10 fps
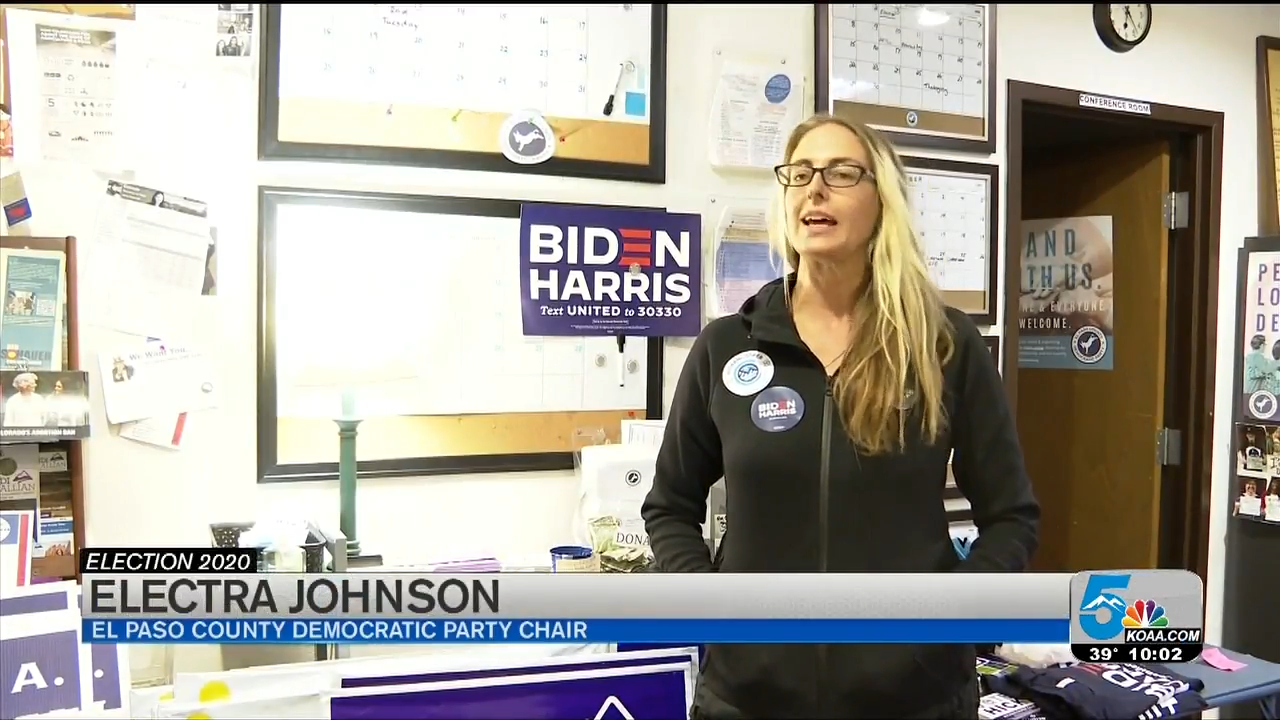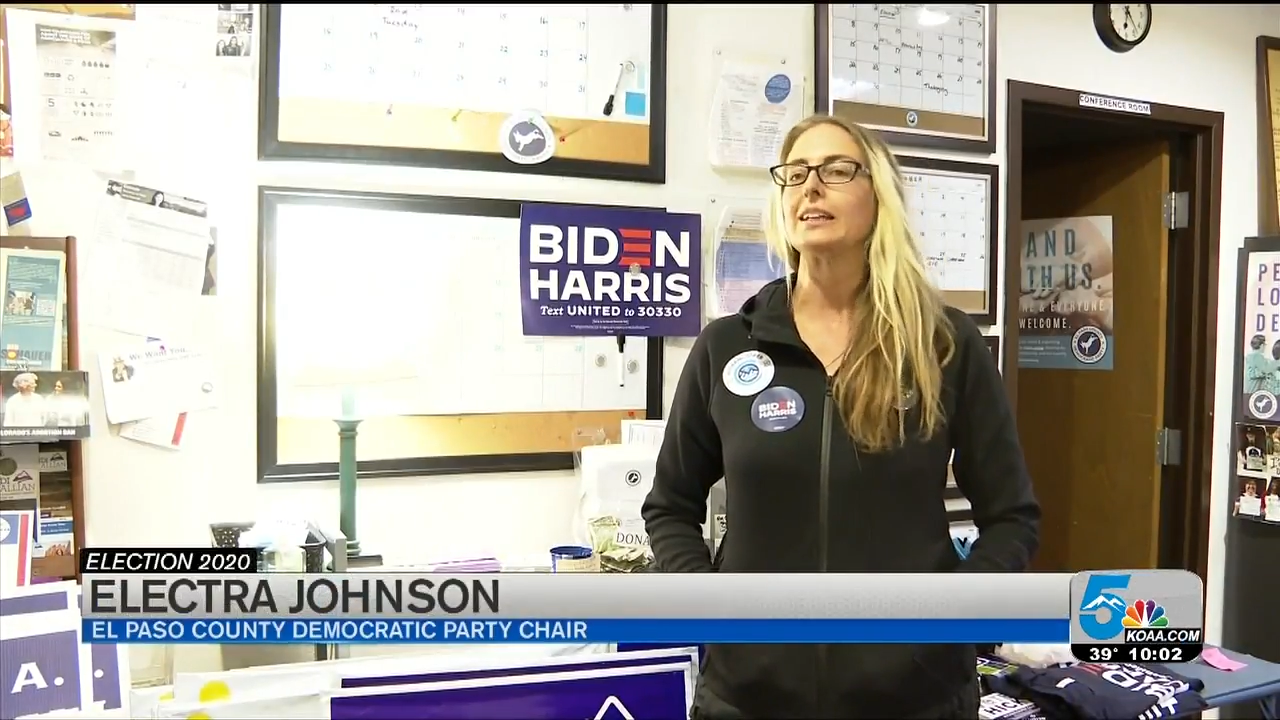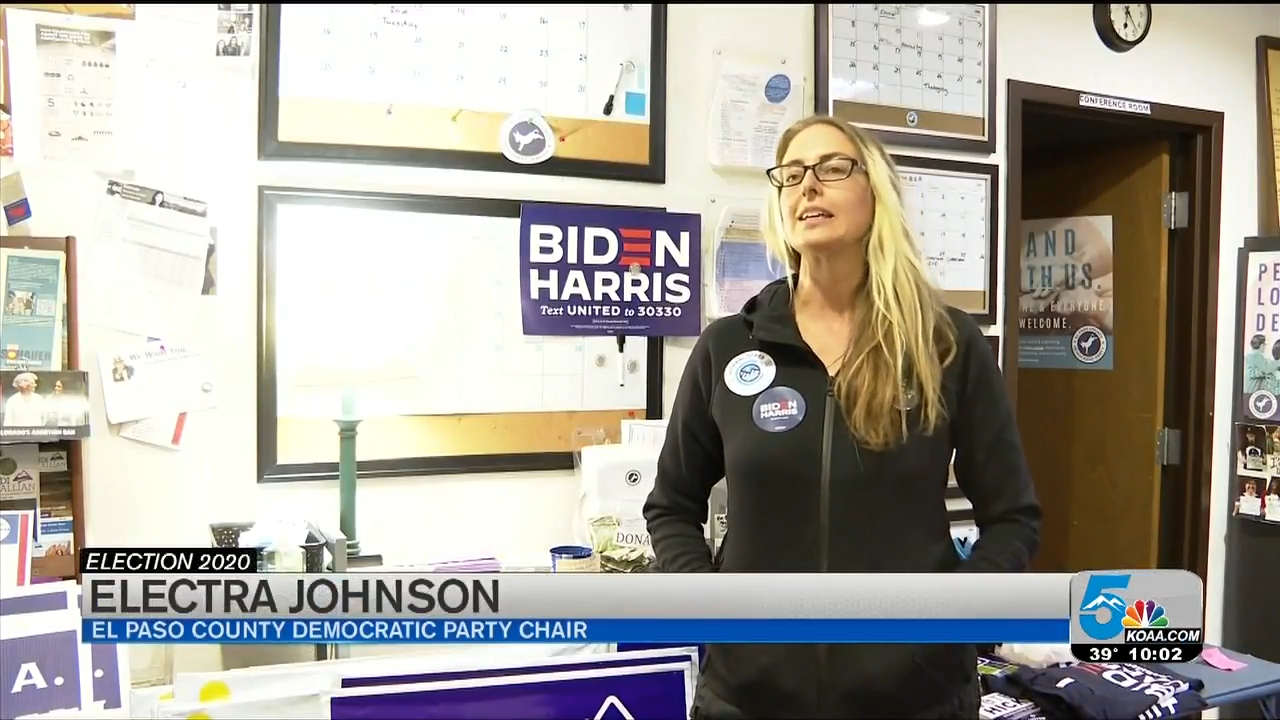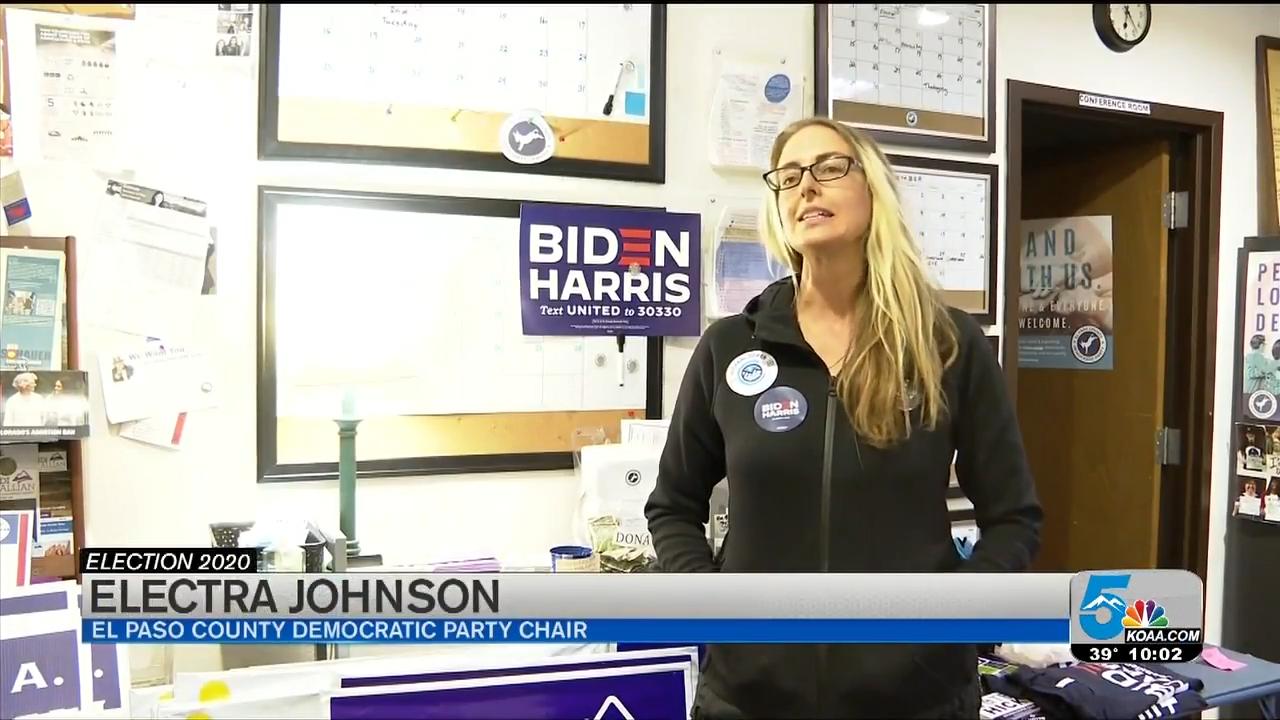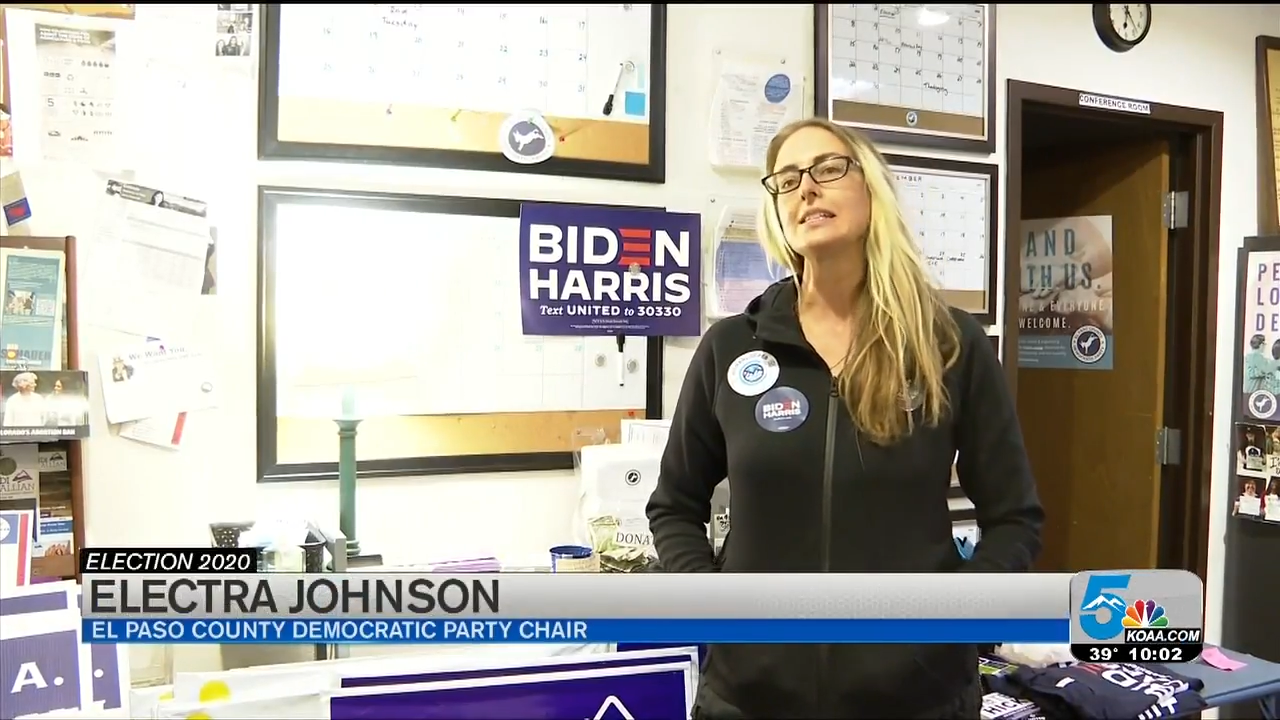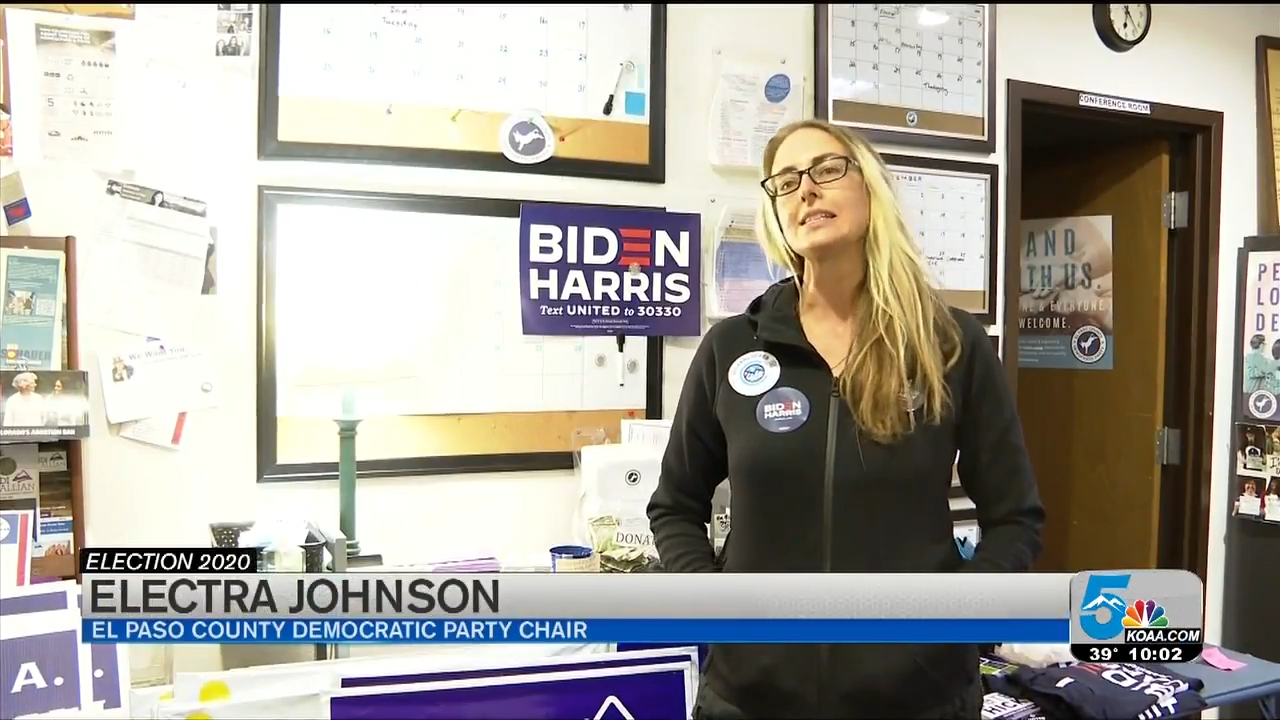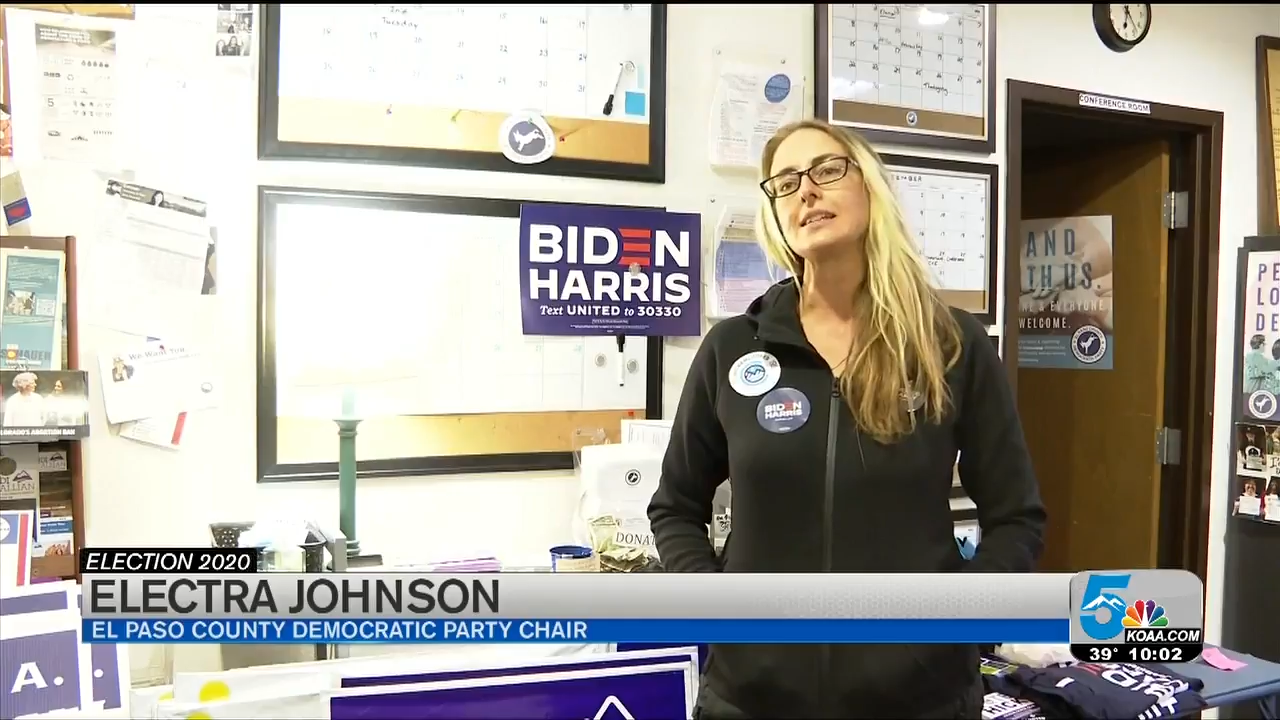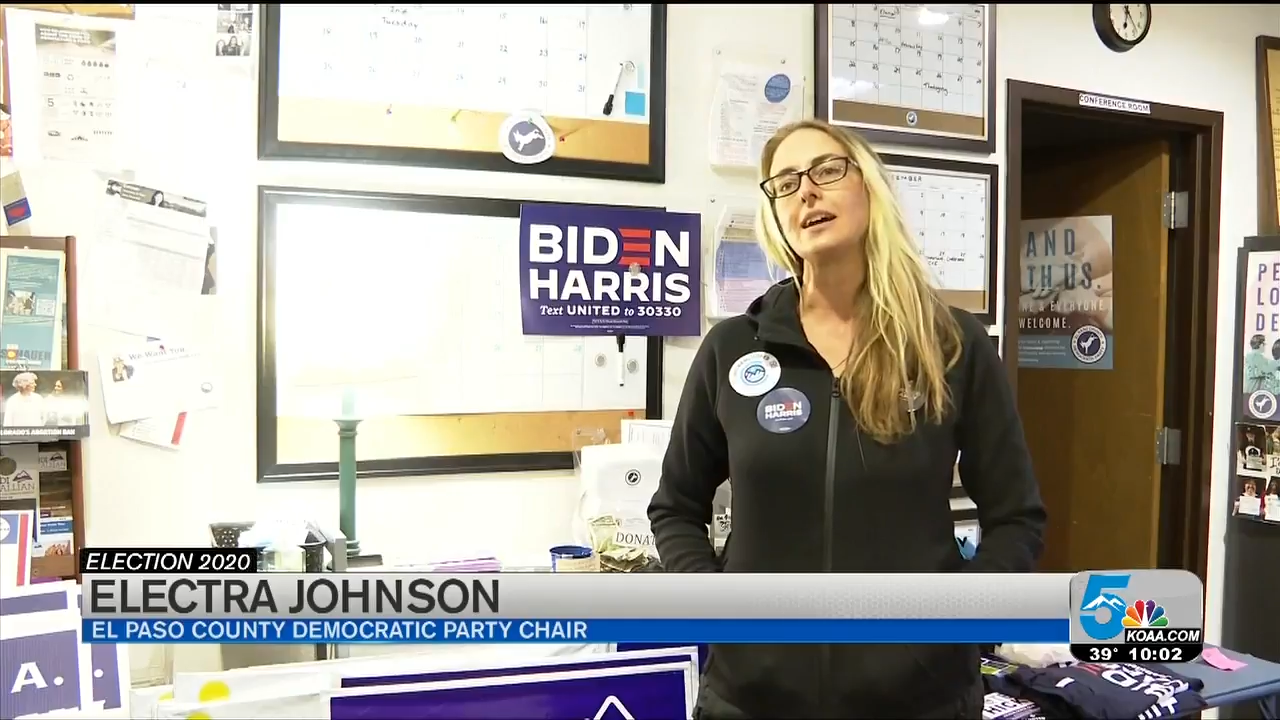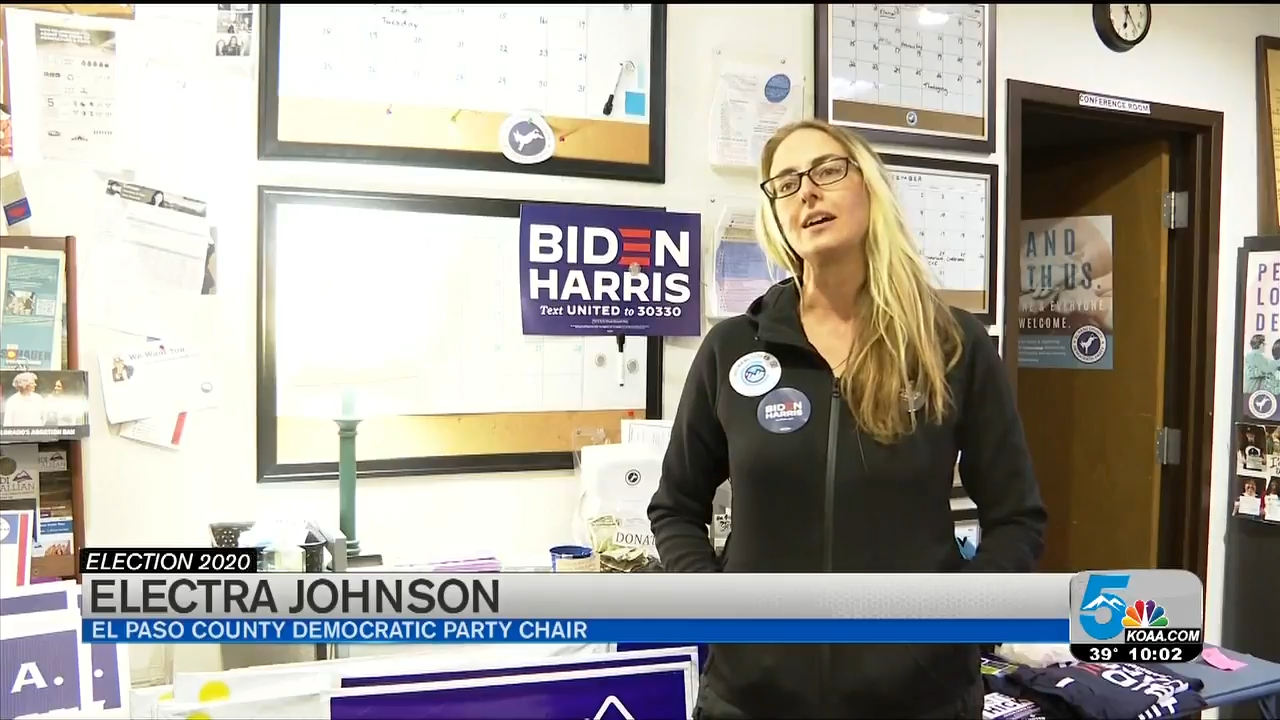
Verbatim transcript: that list